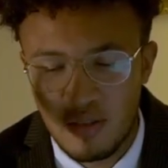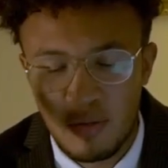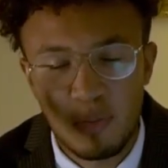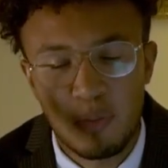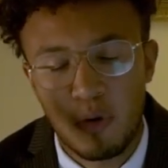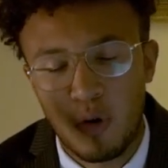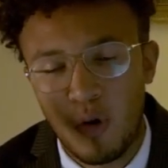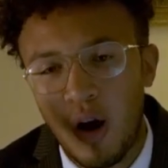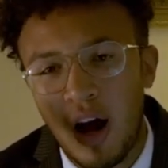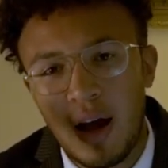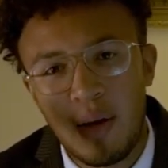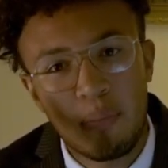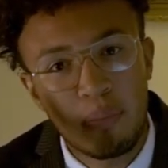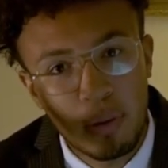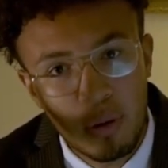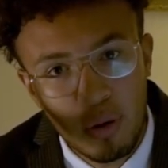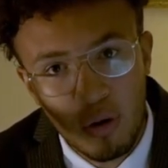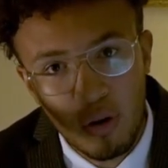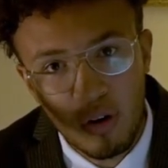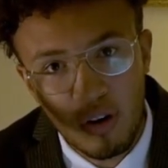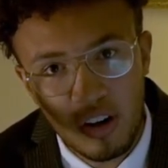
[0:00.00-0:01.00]
quite
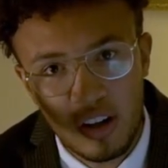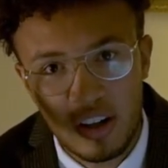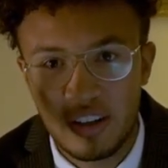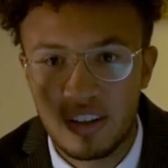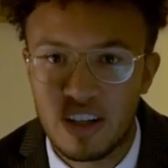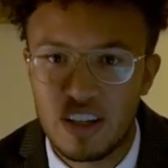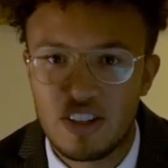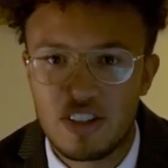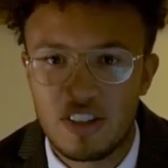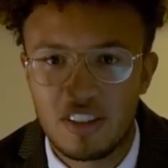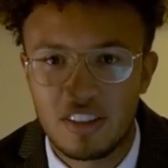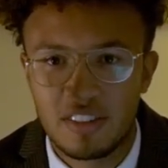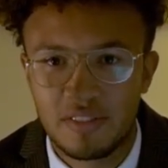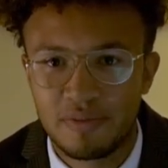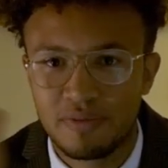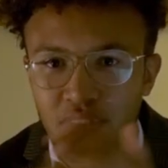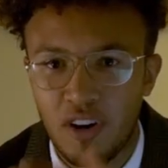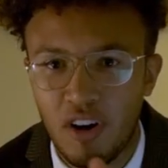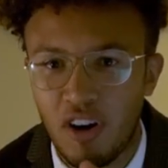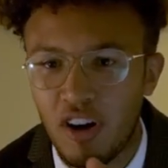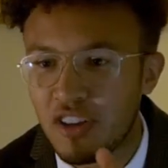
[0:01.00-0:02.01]
poor condition,
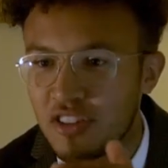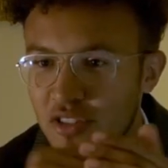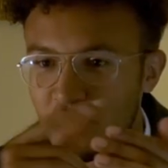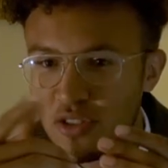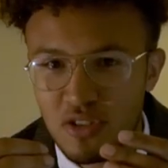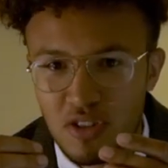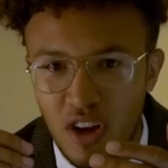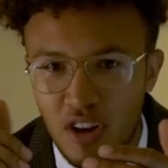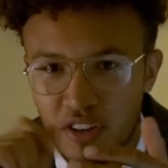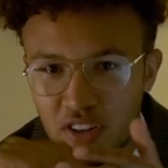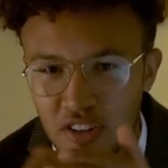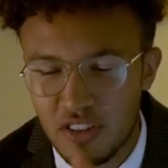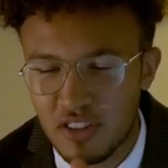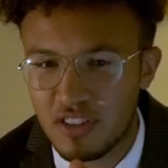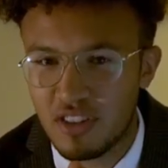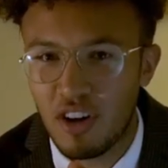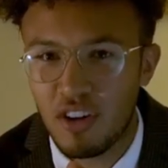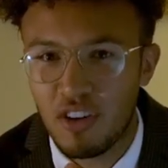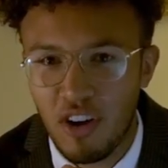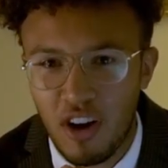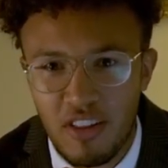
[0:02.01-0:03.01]
or as
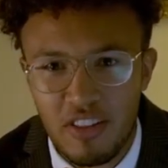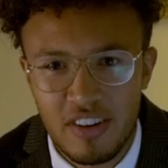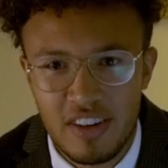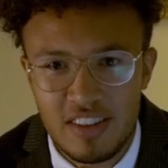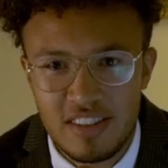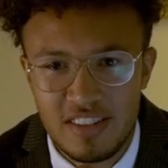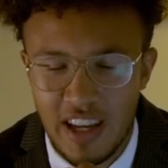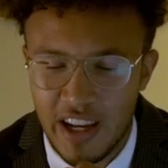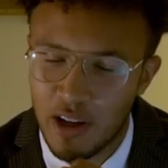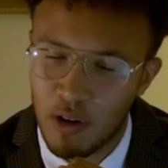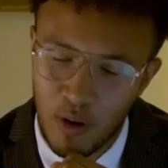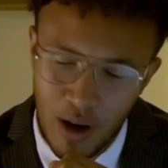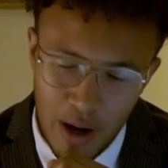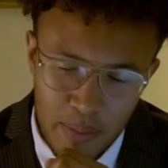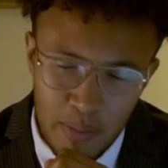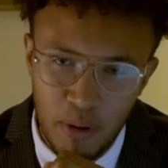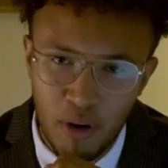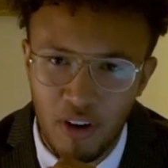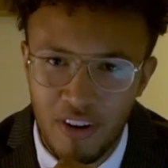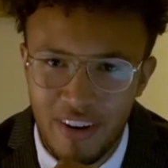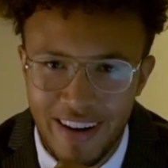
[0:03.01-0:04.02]
Northerners say, quite
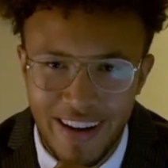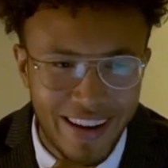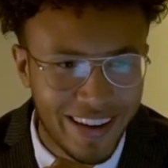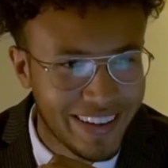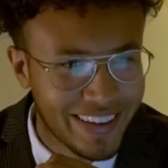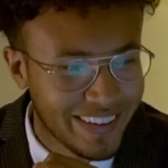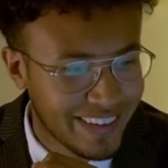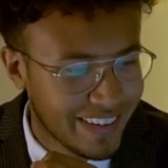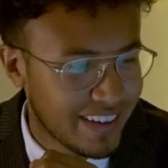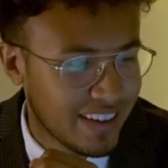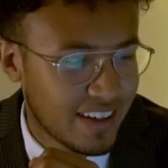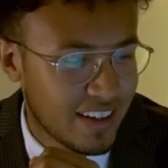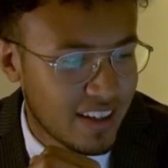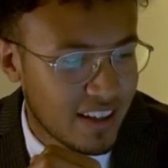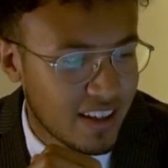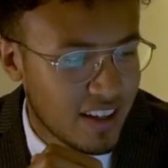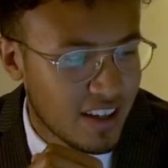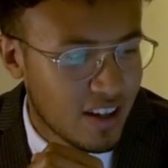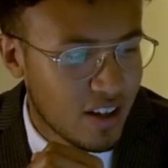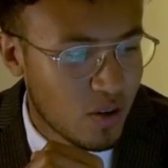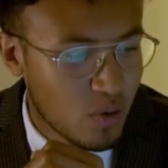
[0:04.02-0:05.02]
poor nick,
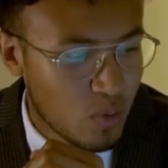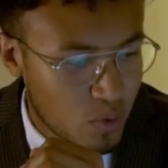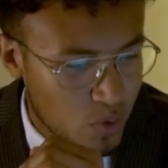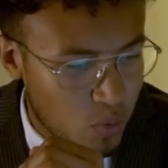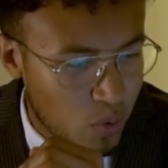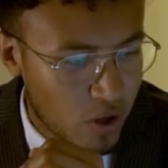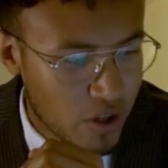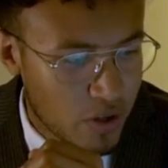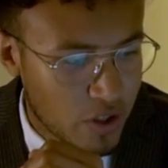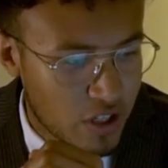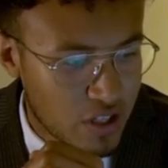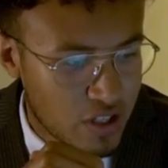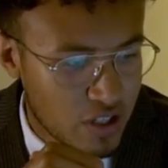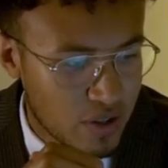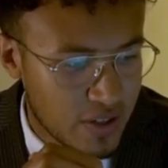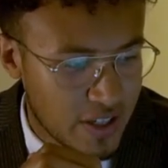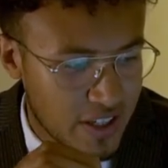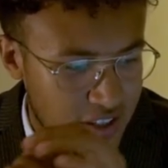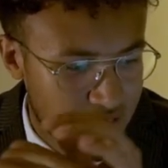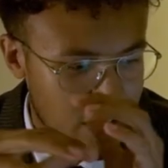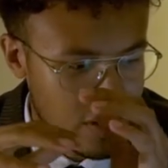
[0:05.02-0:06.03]
what you can do
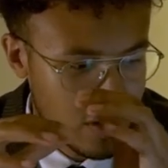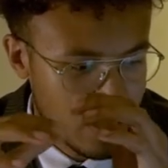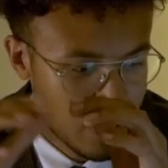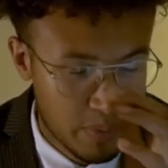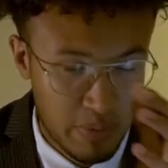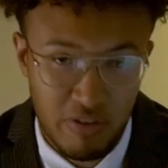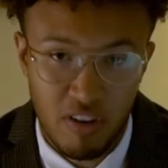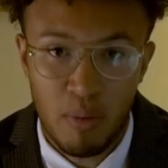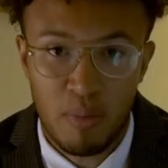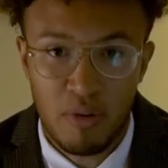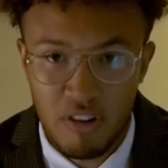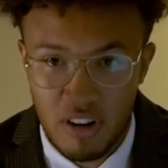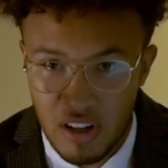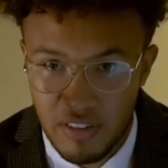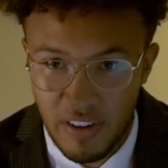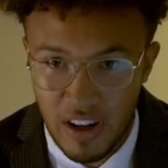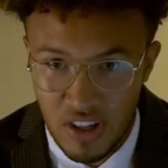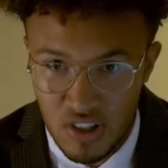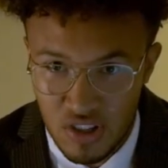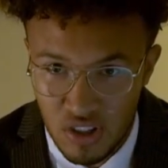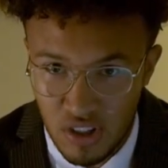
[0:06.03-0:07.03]
is you can perform a
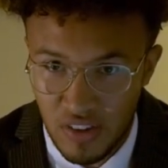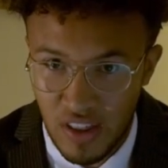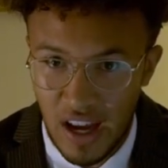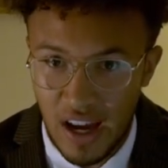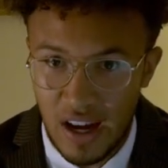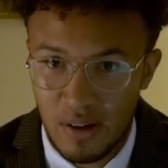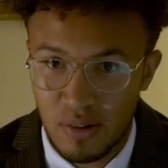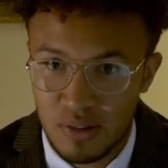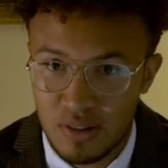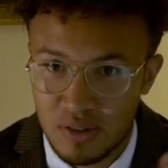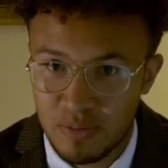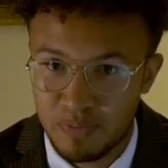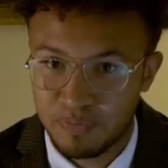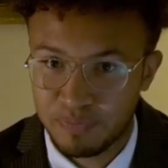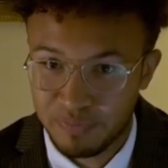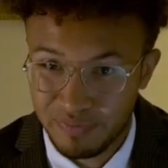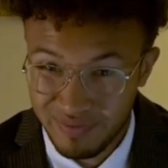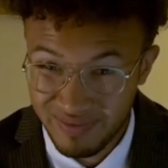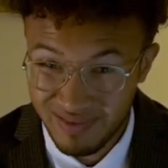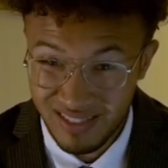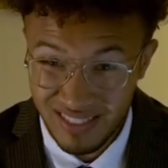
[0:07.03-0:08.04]
renovation on the house,
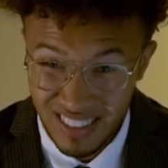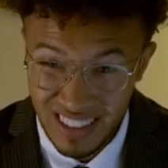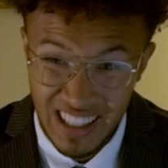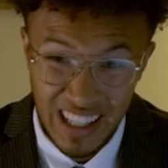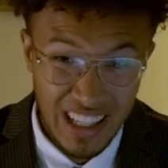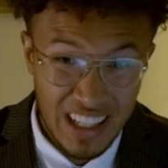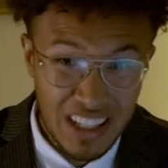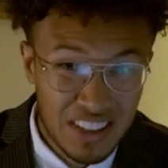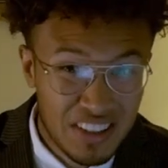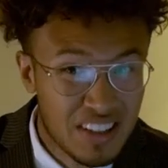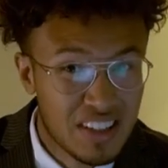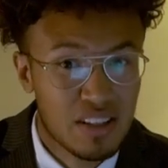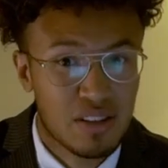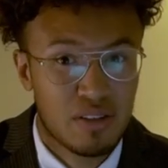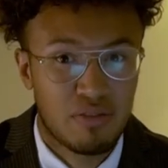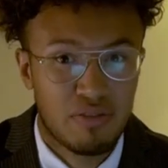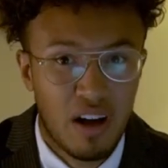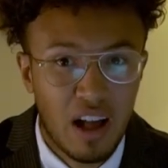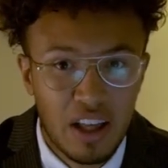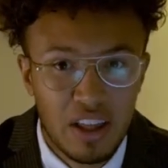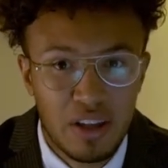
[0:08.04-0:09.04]
increase the
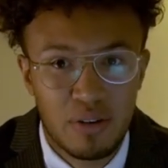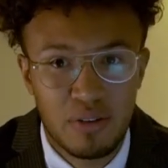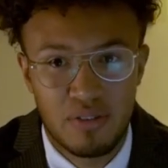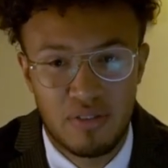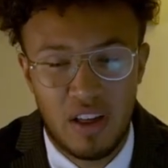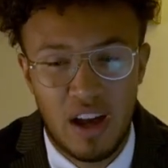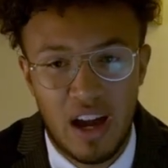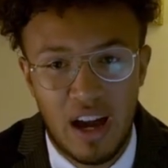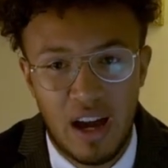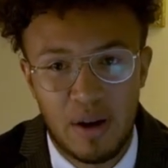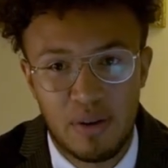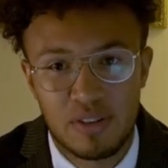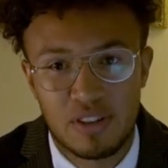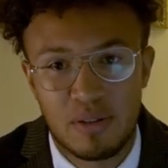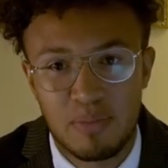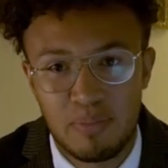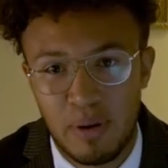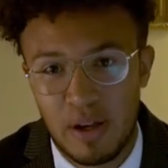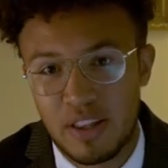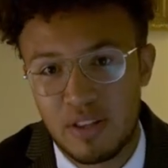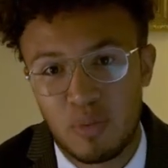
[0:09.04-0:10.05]
value of that house
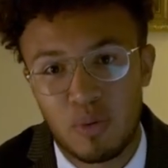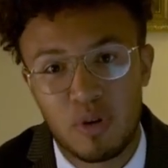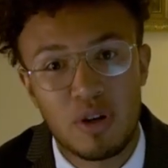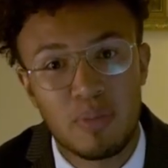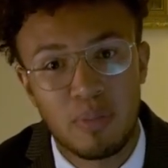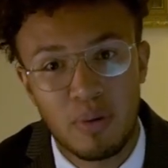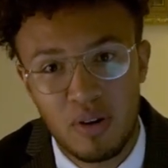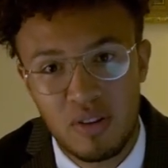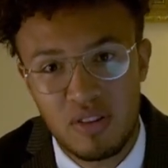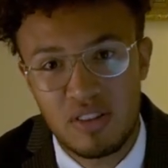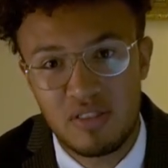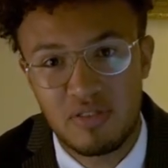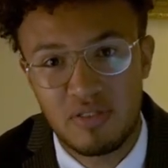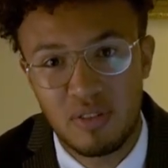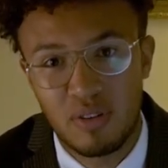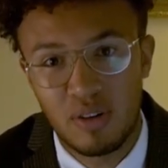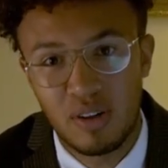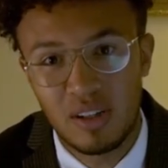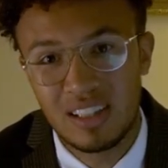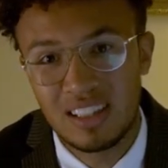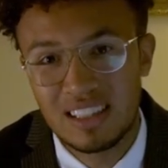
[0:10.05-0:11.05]
compared to what you bought it
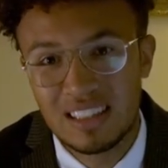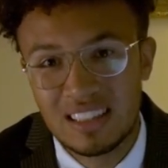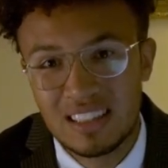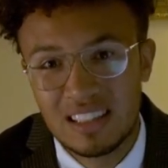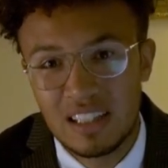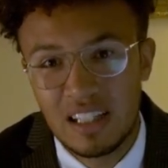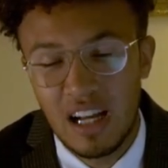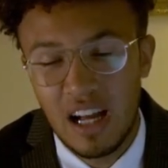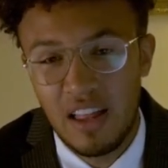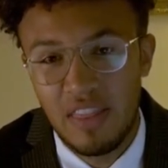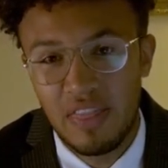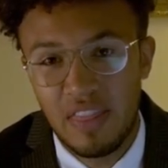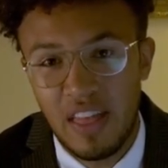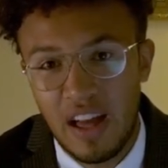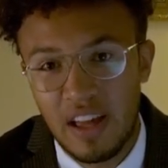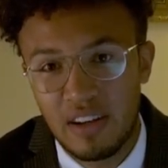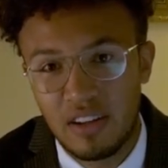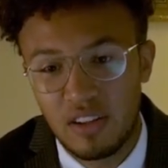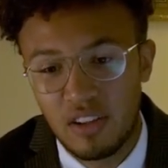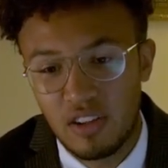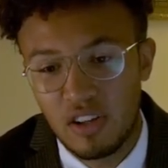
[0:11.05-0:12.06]
for, and
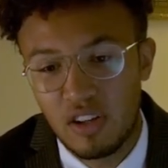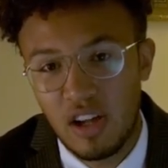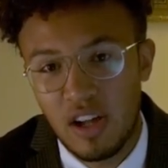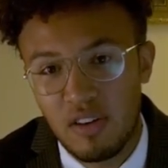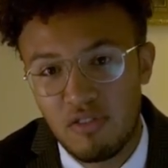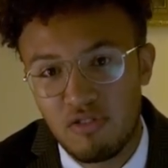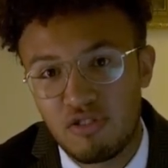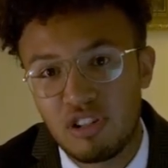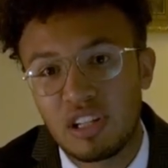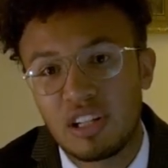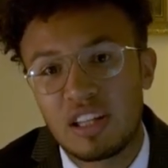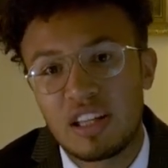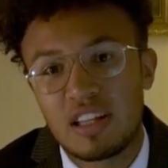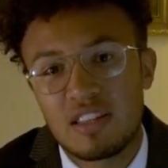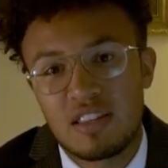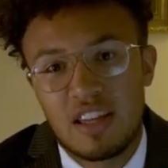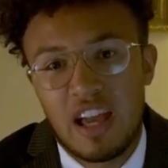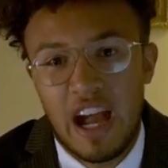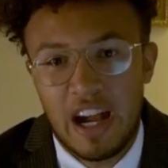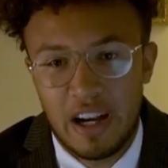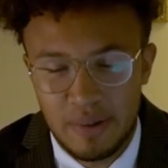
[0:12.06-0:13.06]
then release
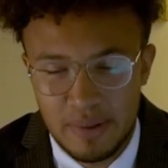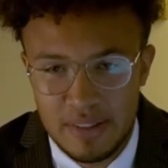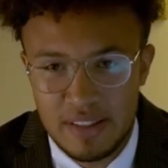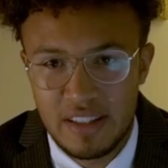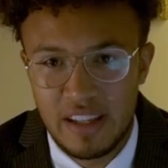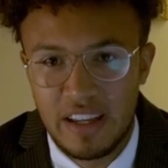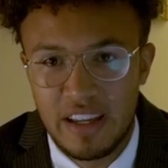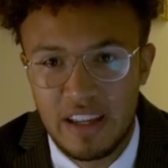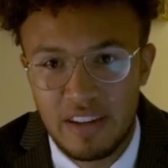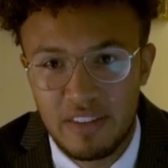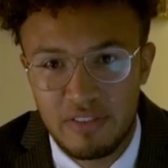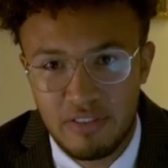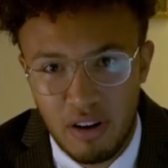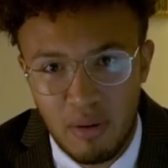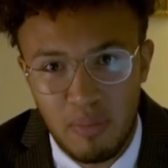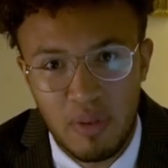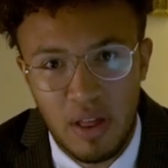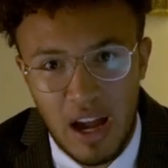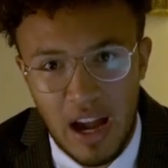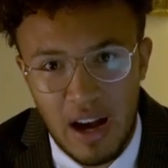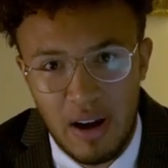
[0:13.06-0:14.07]
the equity from
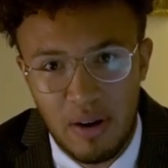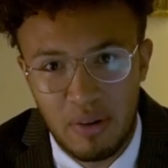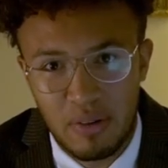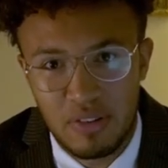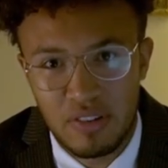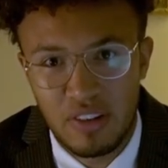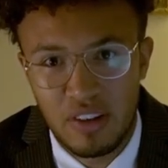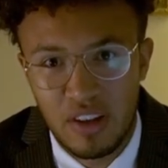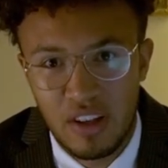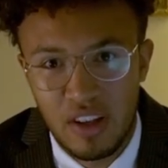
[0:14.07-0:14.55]
the house